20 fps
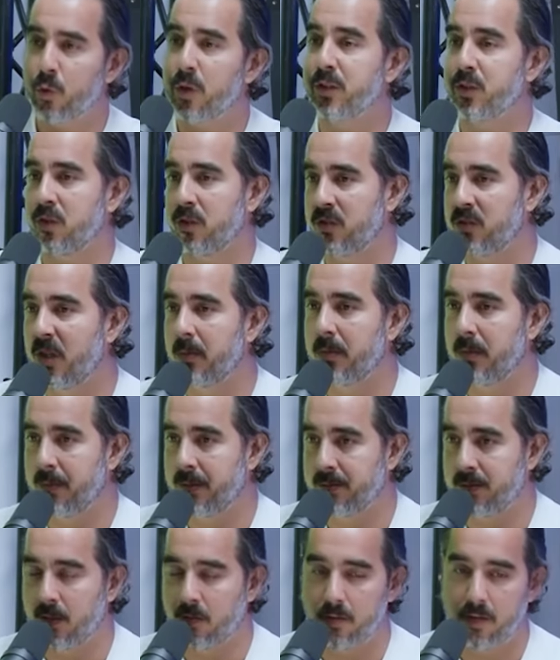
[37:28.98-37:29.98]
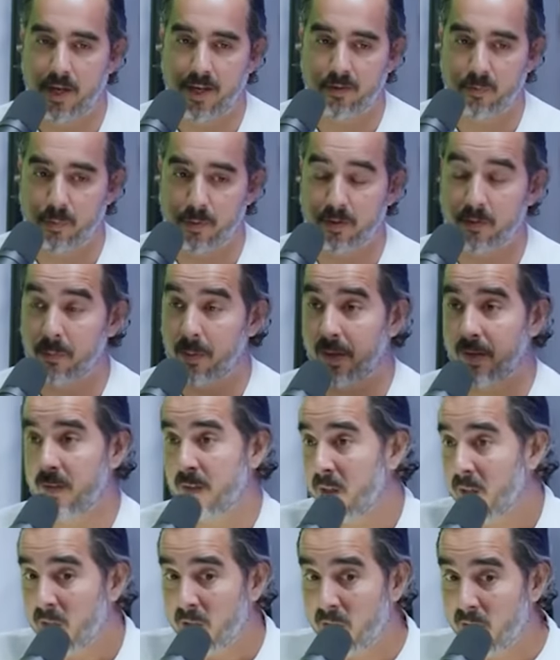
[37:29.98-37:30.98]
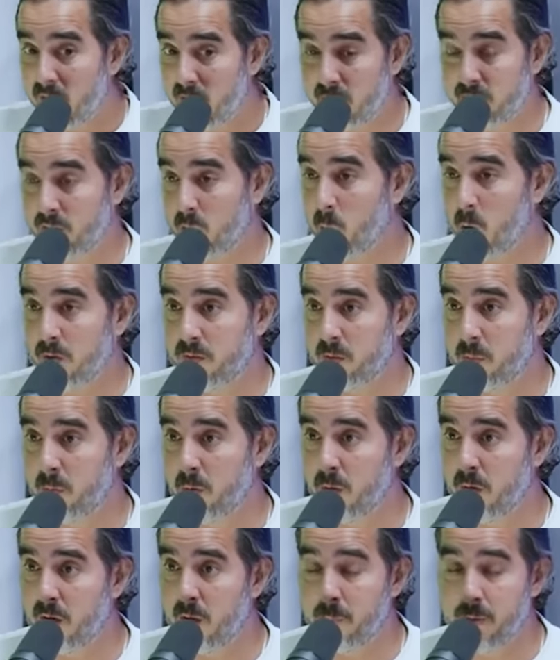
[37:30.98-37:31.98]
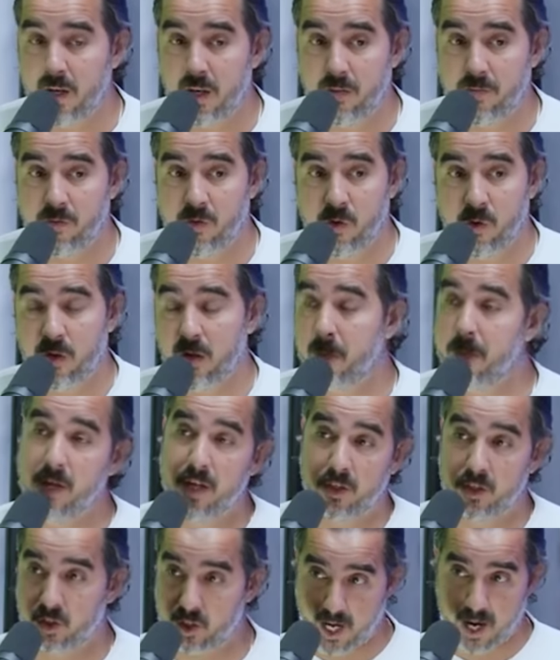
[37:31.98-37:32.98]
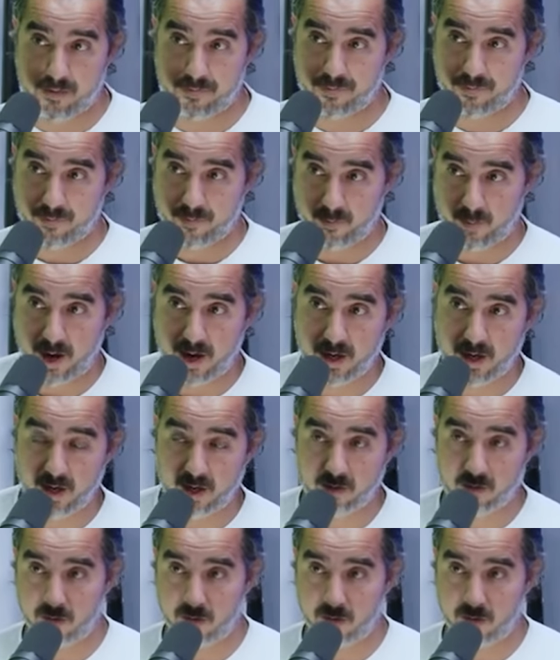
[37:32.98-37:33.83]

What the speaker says: Nutrition, supplements experts, but it's across the board. I mean, you can be a chef, right?